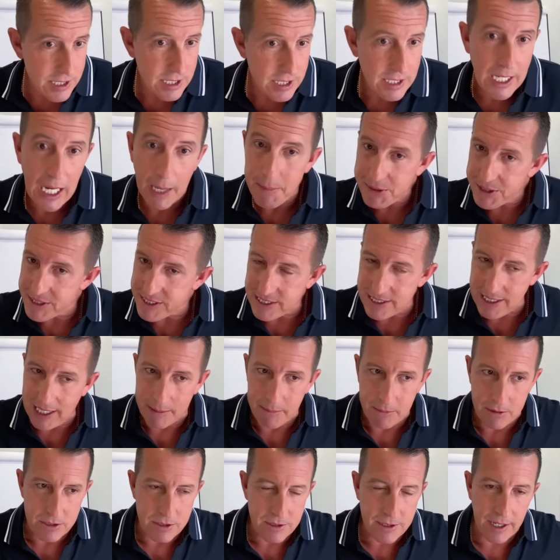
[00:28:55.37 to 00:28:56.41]
couple
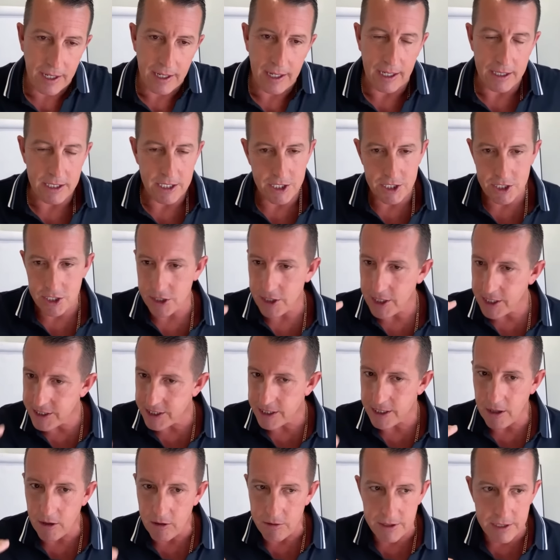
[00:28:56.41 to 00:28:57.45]
disclaimers. Okay. You need to
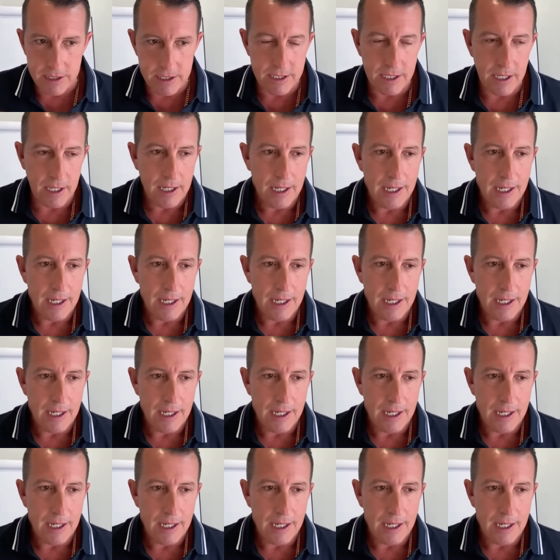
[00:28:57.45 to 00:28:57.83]
know this.